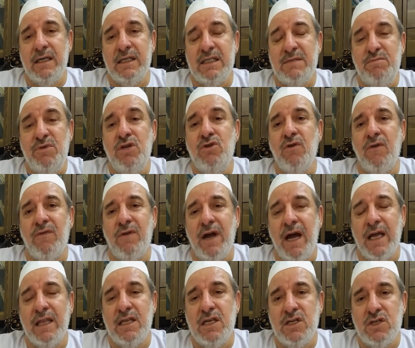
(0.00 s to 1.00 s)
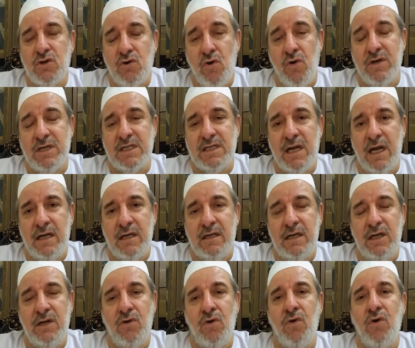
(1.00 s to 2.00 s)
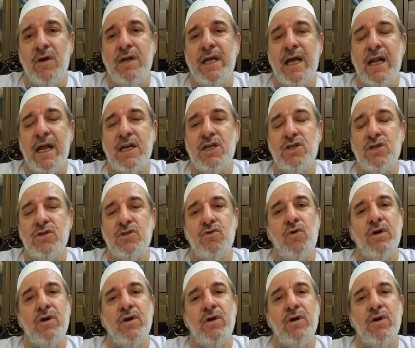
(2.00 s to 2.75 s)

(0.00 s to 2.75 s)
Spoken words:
speed of light is constant in all directions